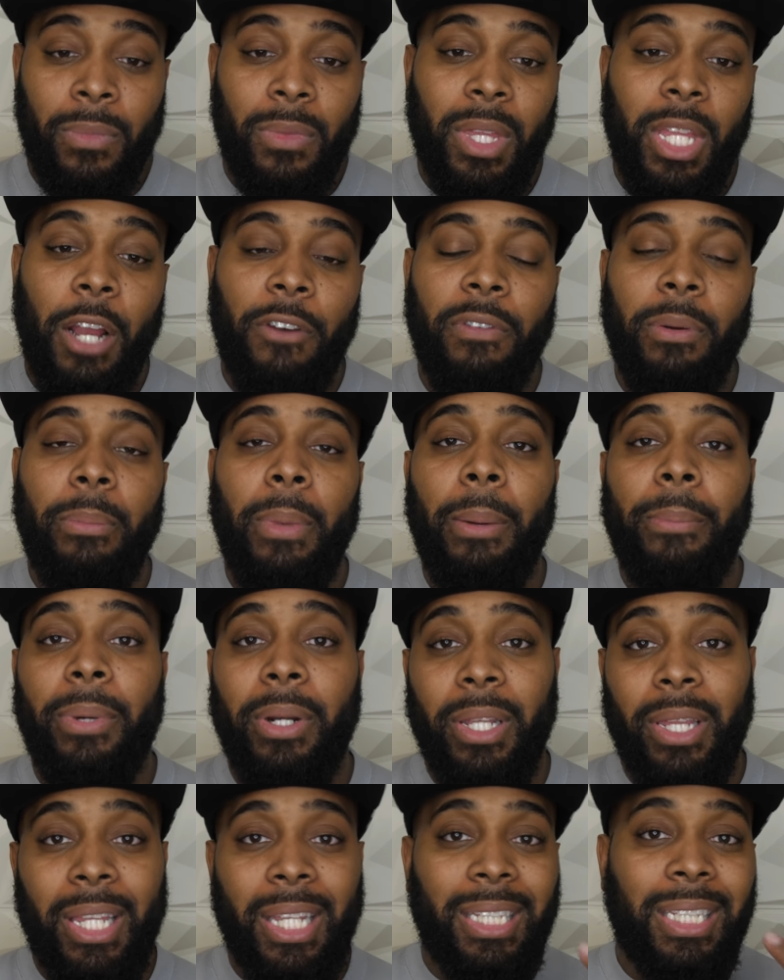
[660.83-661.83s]
Now
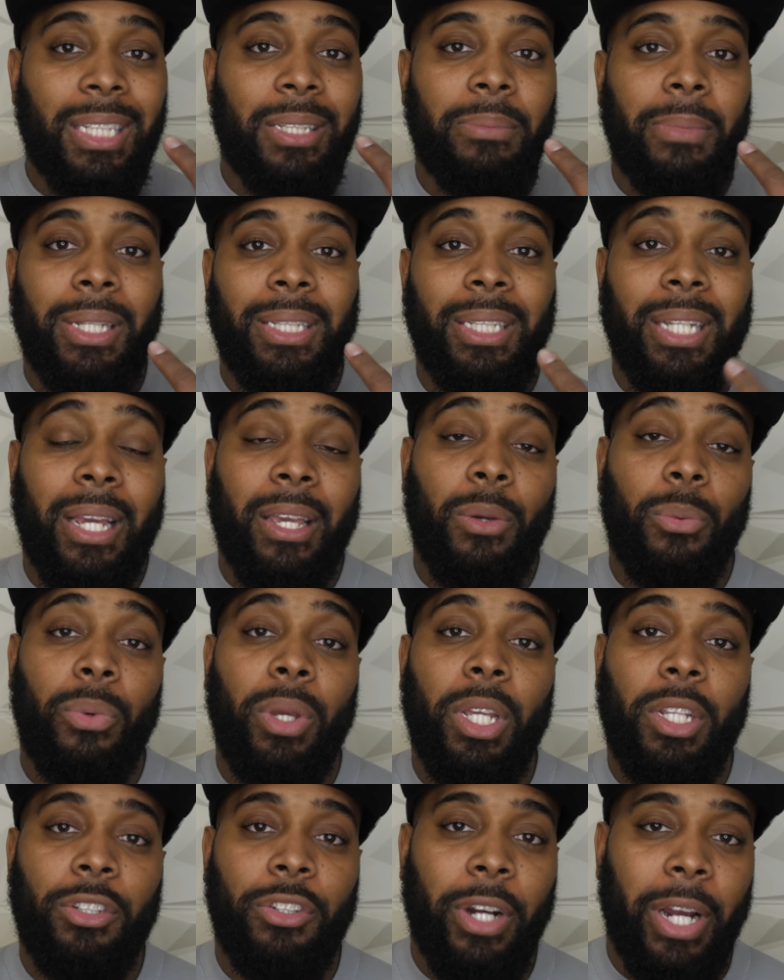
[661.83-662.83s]
remember, this is my second
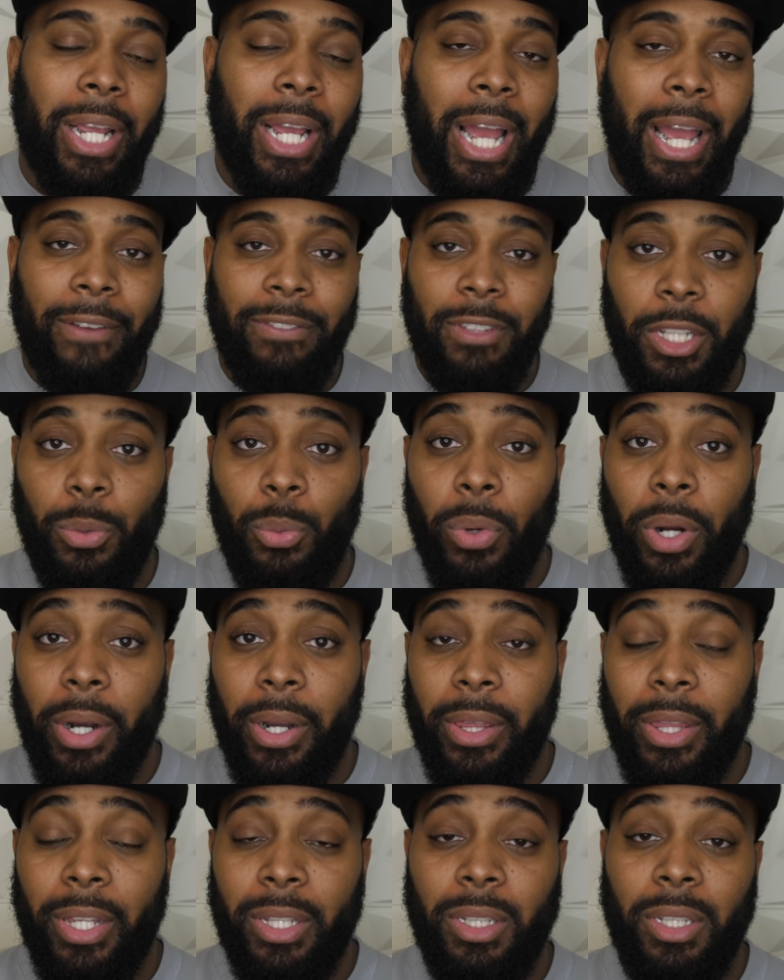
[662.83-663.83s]
week tray. I to
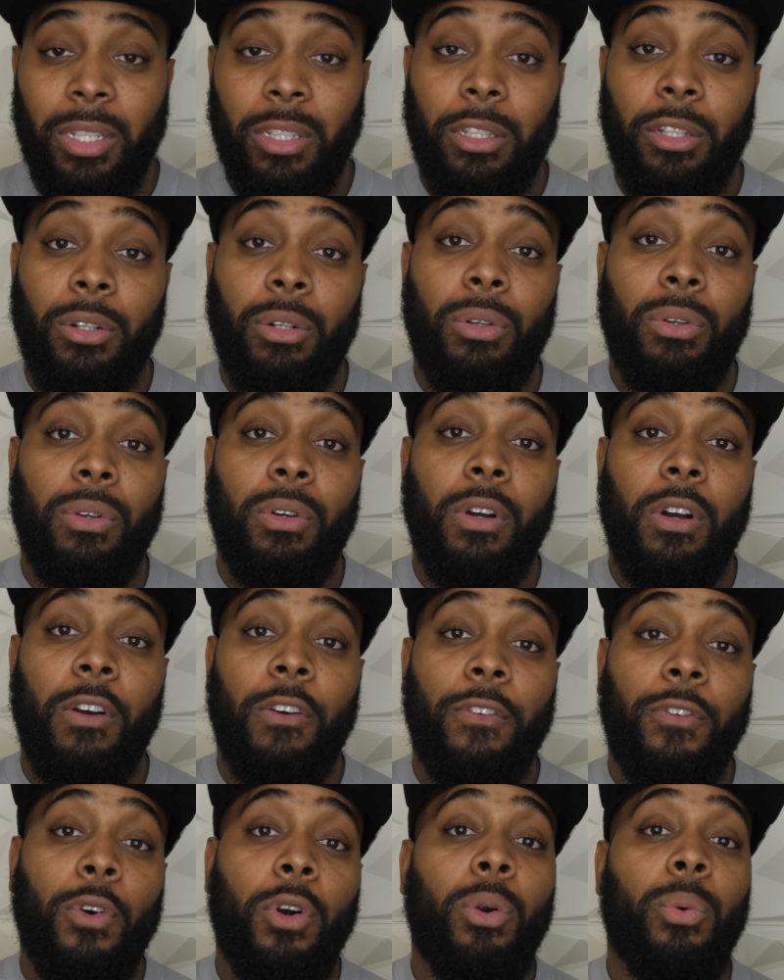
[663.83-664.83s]
wear this until
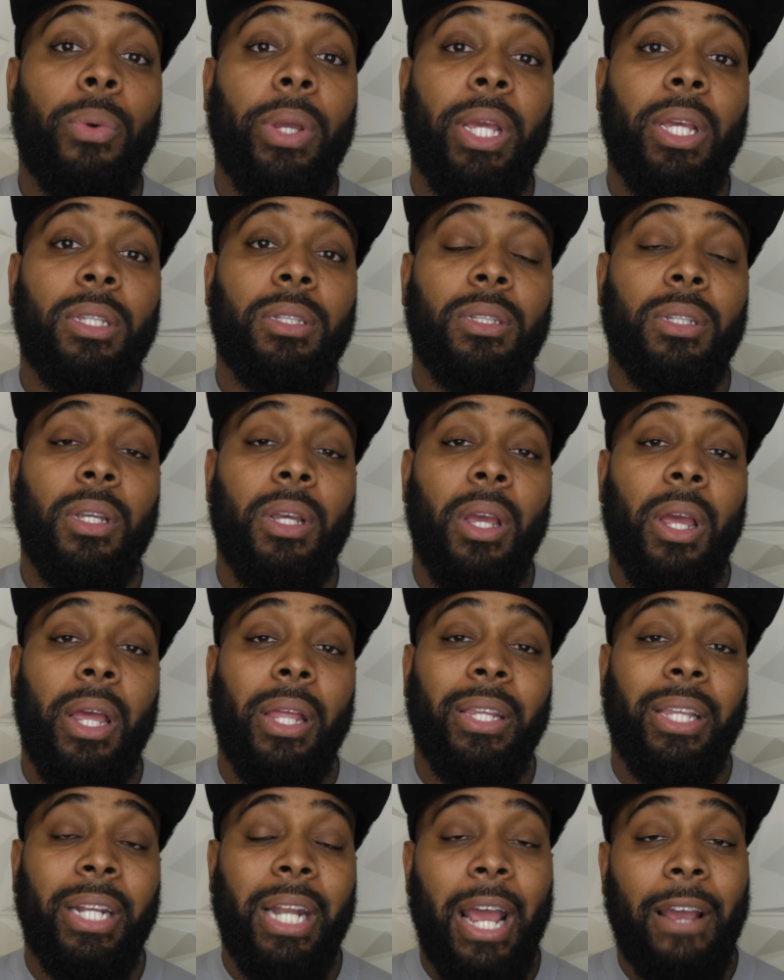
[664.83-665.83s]
four weeks.
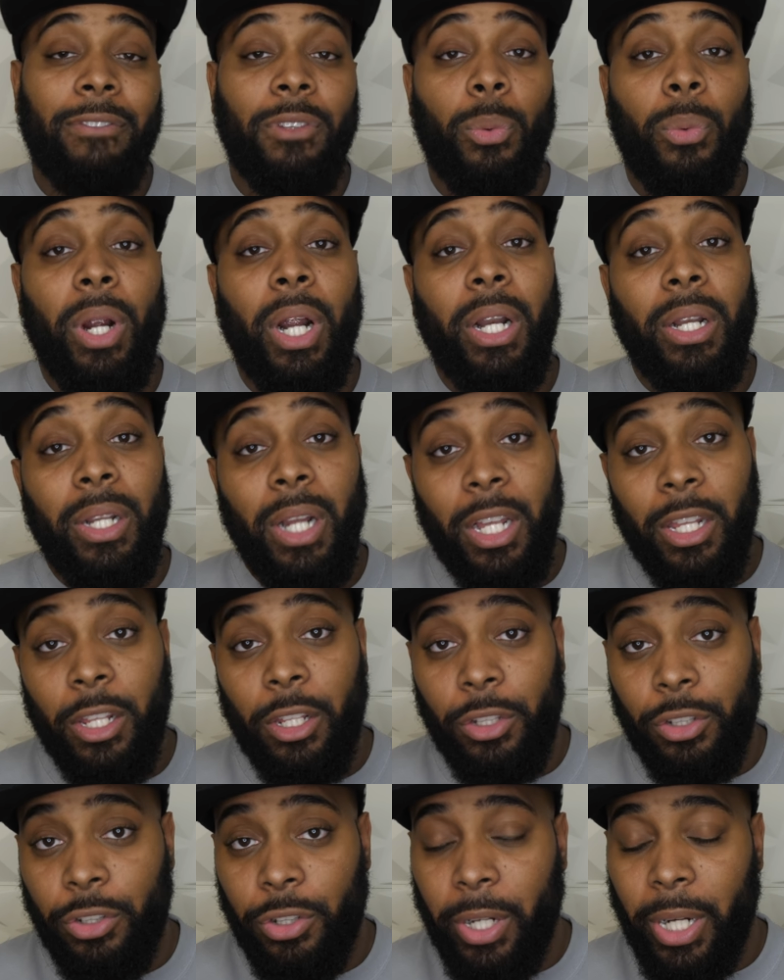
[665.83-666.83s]
Then I have to wear
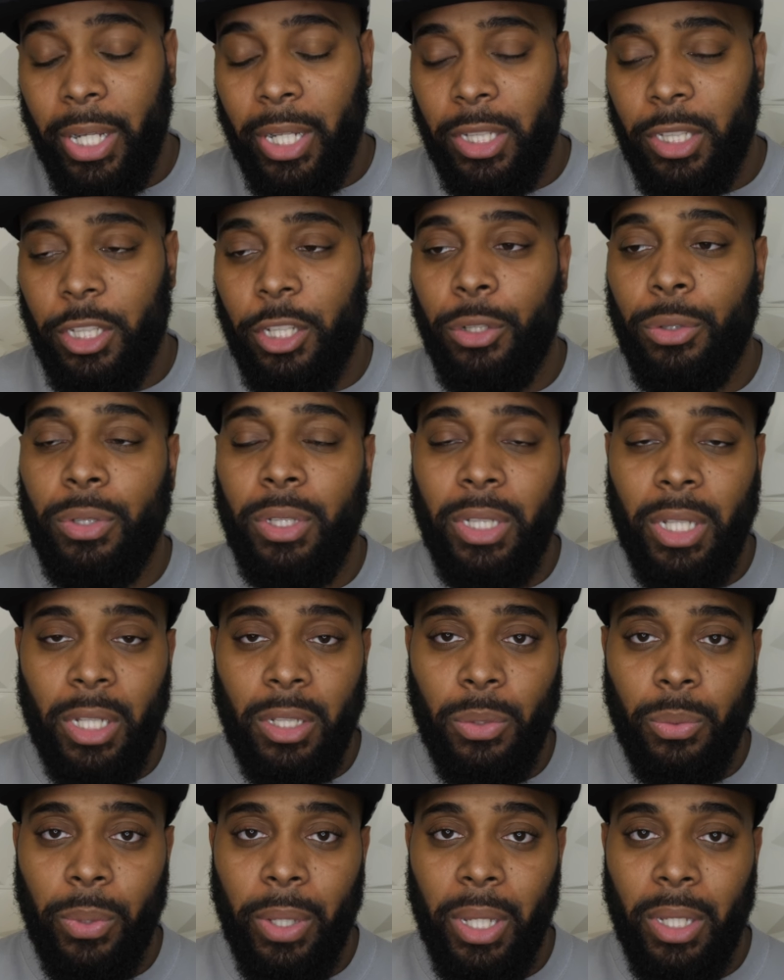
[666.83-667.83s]
another tray until
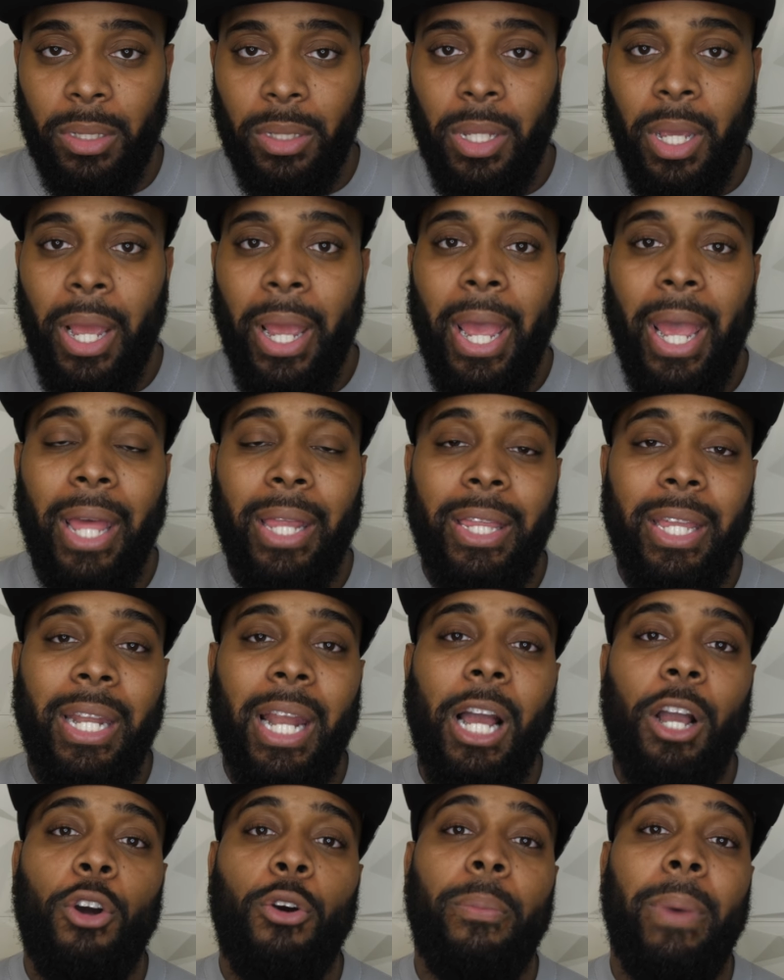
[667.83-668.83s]
six weeks, and then
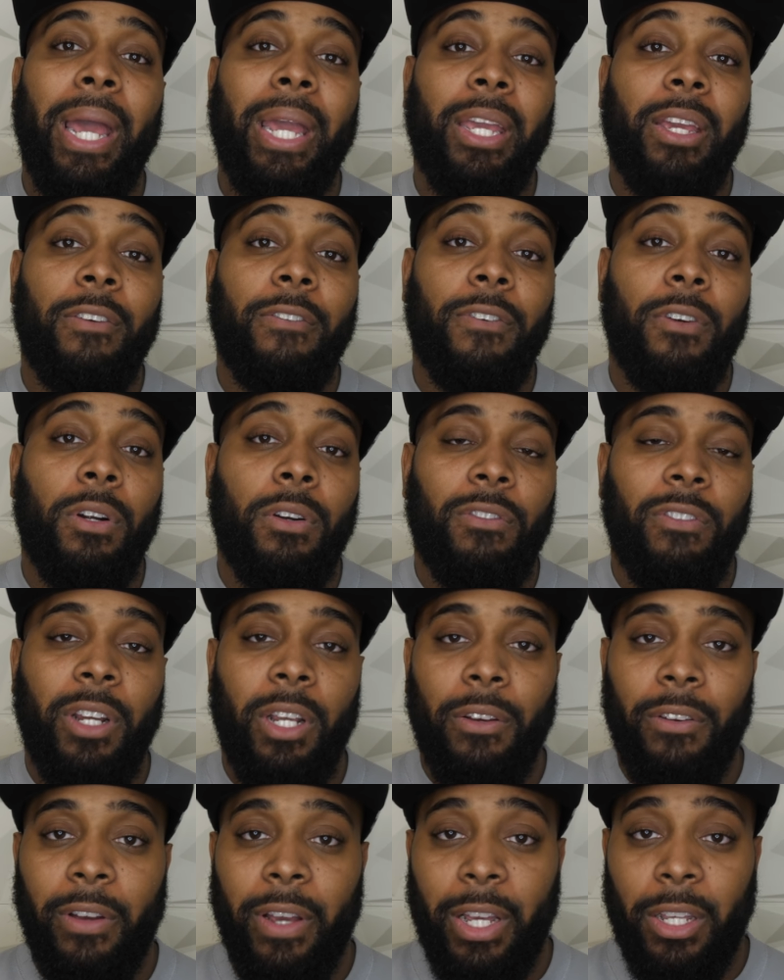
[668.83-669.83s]
I go back in for a
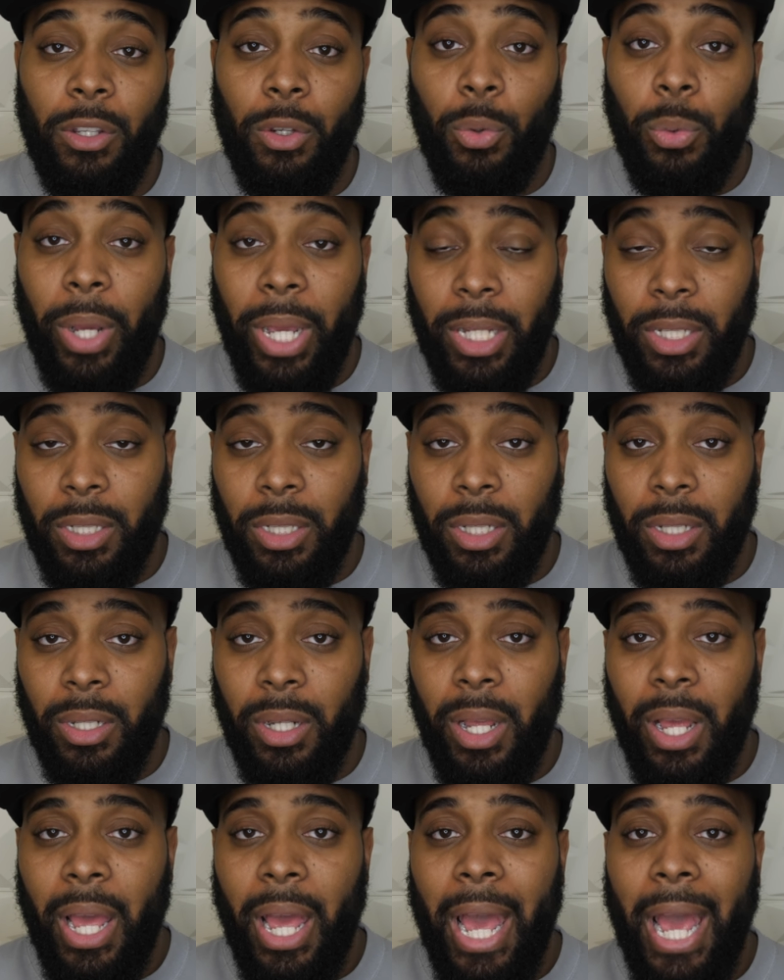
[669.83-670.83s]

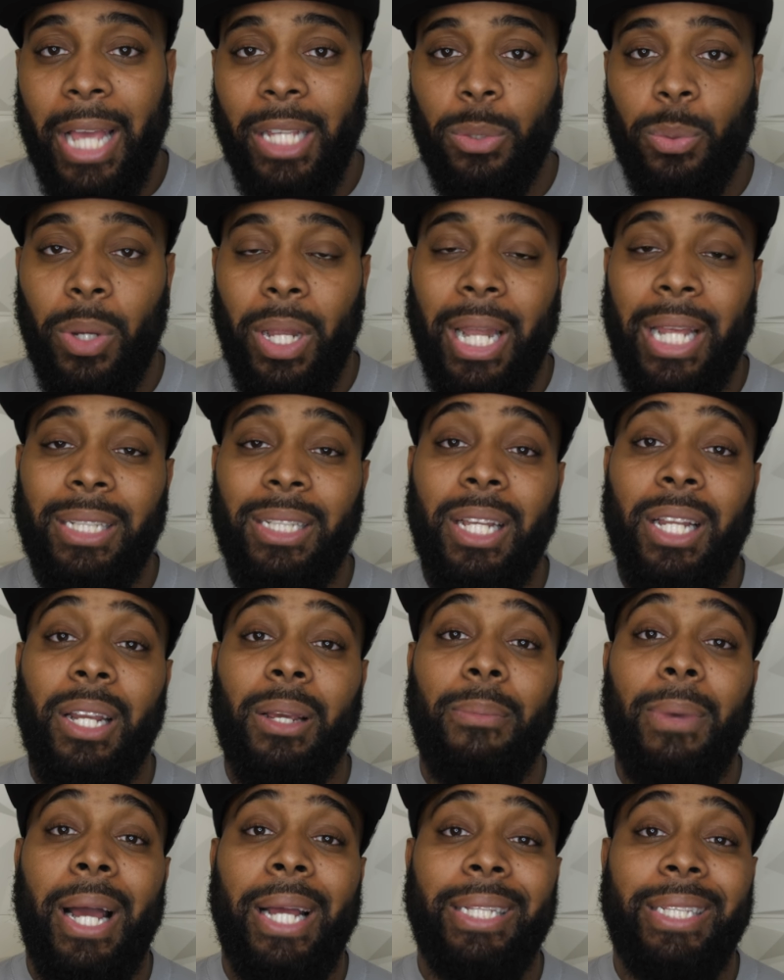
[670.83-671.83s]
reevaluation as well as
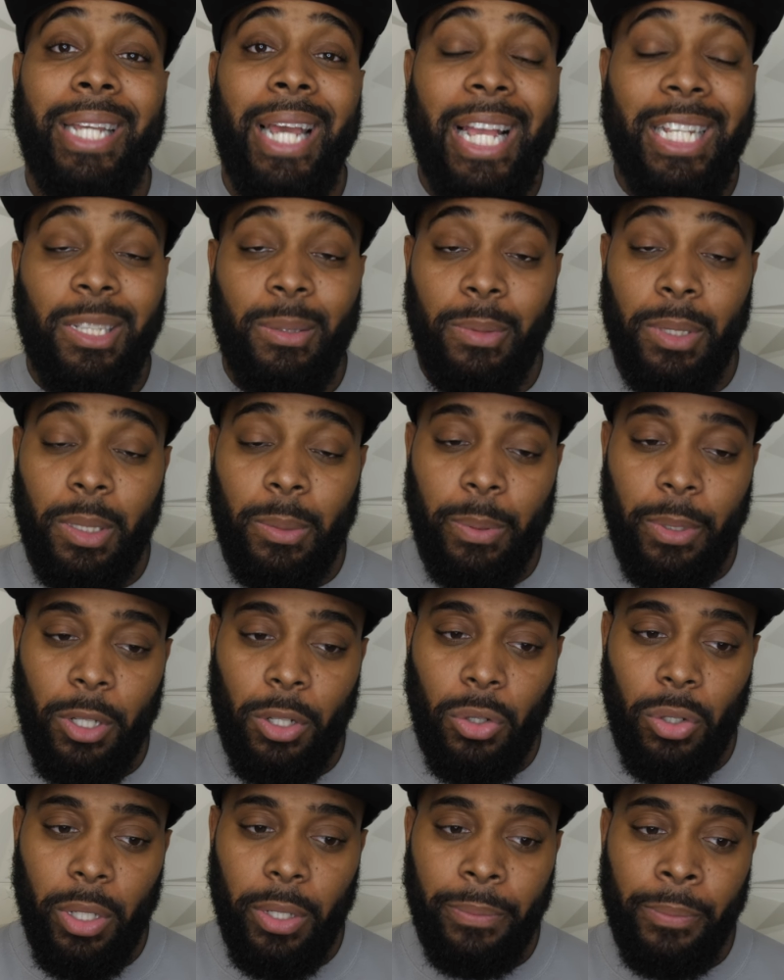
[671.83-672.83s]
getting my attachments put
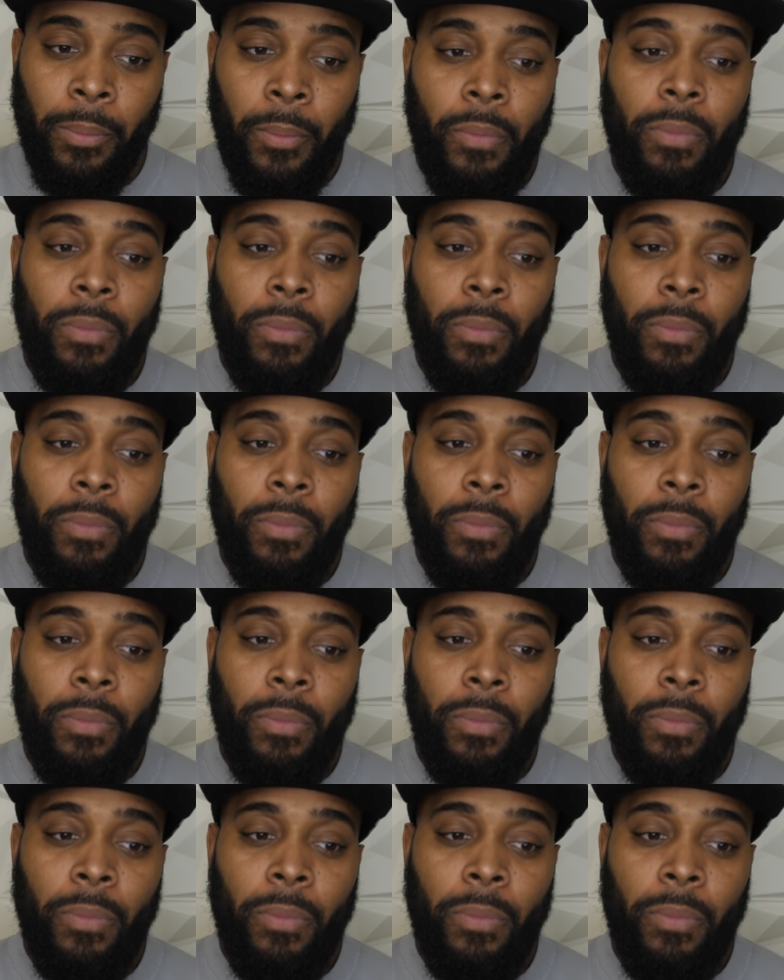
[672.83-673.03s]
on.